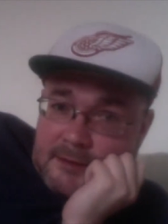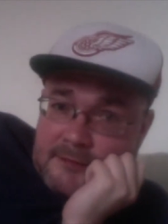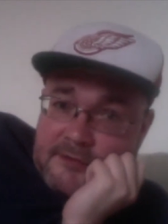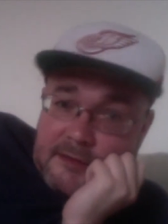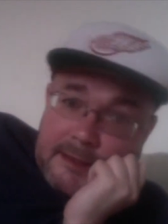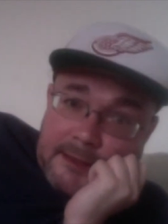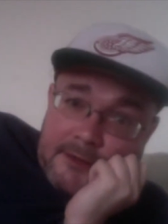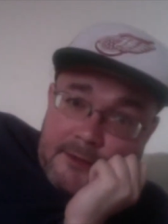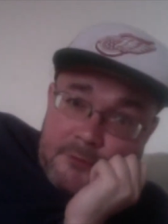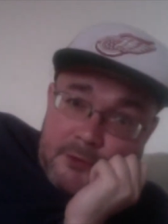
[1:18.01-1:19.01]
silly and
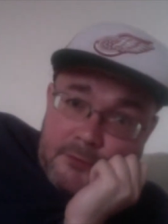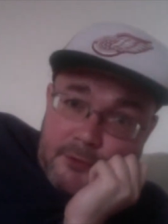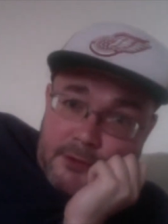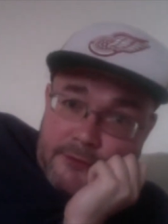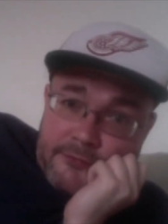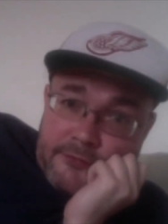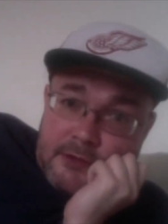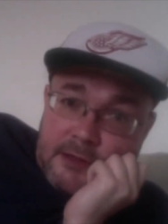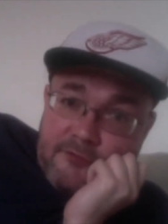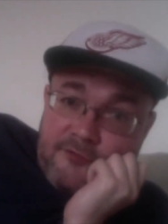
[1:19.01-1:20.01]
inappropriate
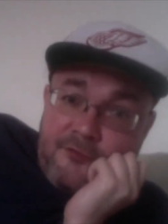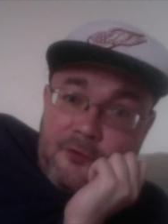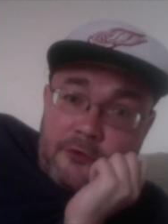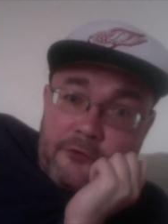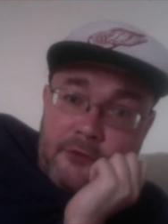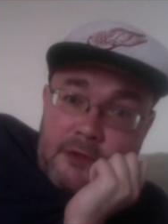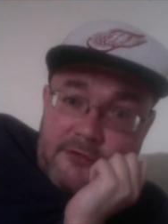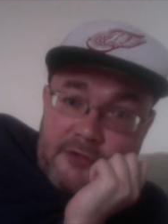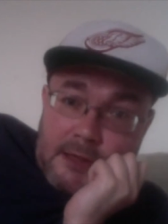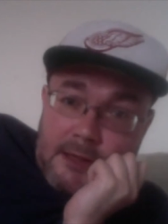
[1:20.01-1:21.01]
uh, foot
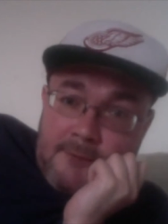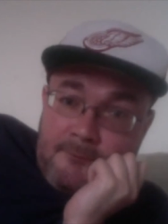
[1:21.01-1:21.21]
attire,